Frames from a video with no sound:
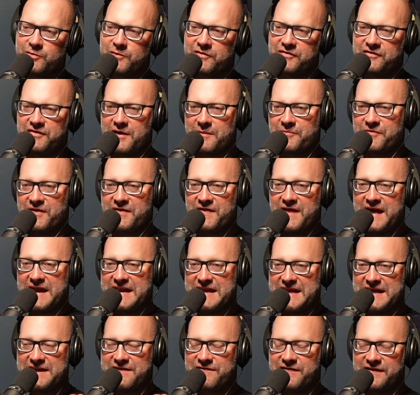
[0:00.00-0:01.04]
something that
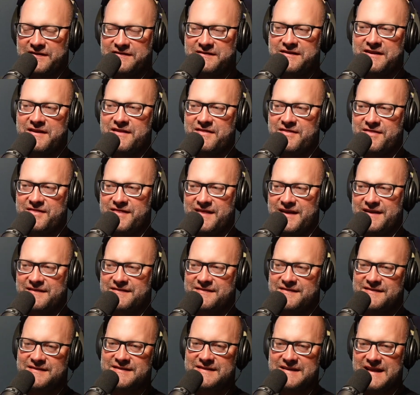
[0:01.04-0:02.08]
even to
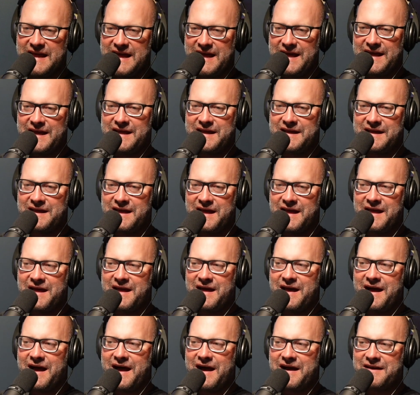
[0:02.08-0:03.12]
this day,
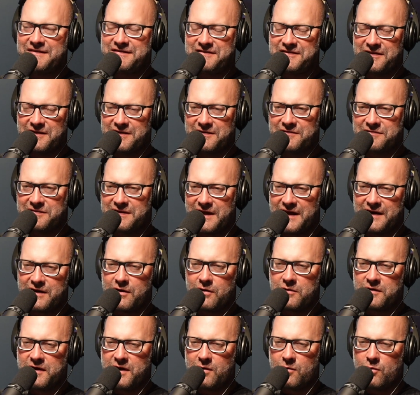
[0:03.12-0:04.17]
I still have like,
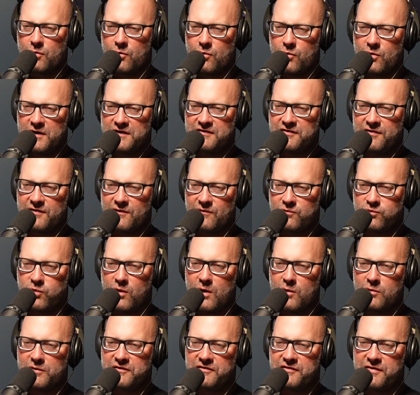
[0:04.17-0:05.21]
okay, well,
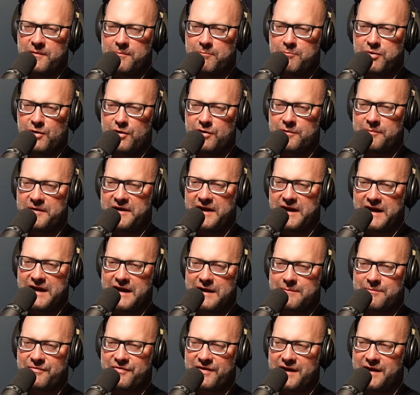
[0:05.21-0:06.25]
what was the
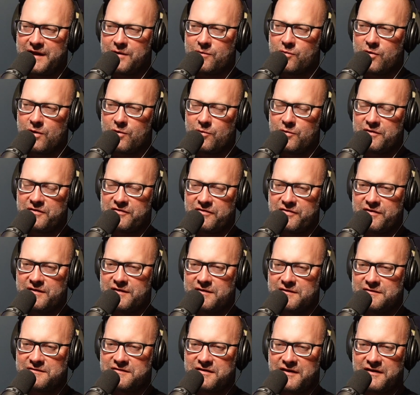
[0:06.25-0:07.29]
Birmingham thing? What was
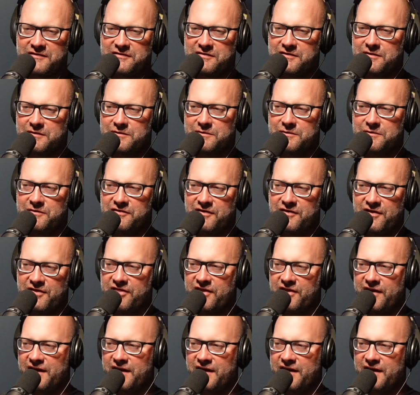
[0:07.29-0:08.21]
the Tuscaloosa thing?